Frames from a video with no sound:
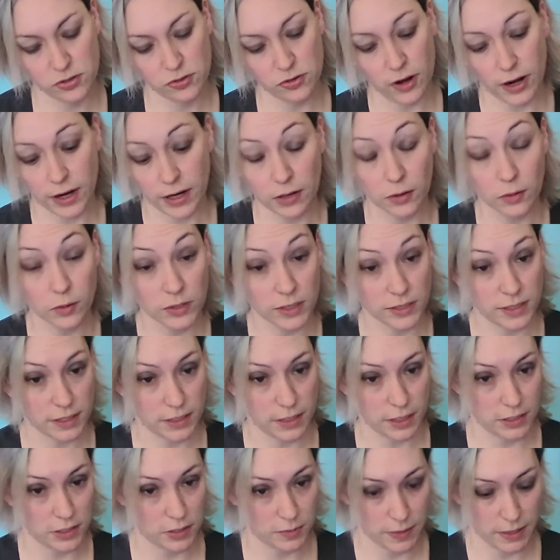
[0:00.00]
triangle
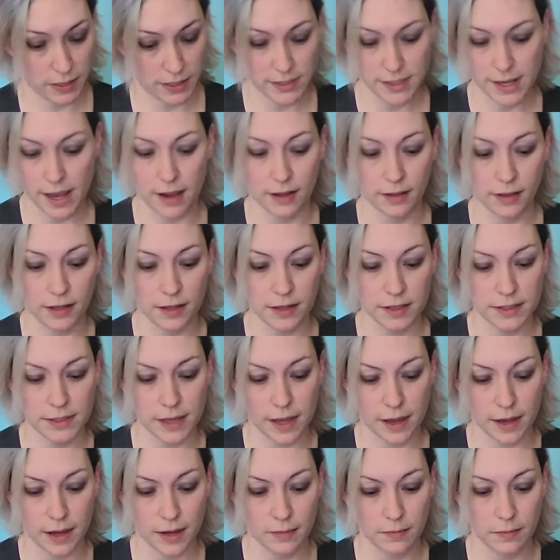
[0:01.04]
doesn't need to be exactly the
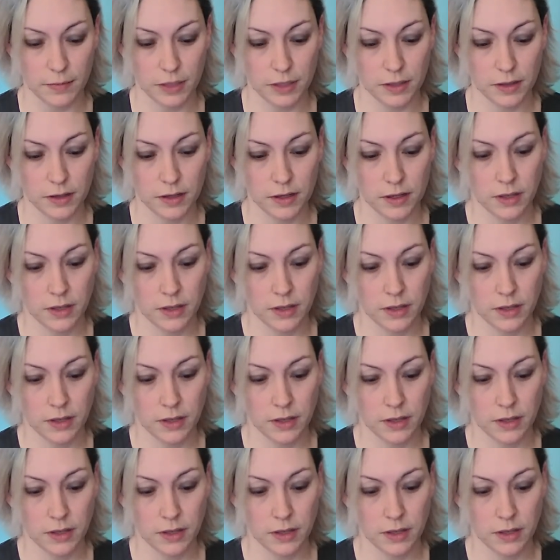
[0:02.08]
same.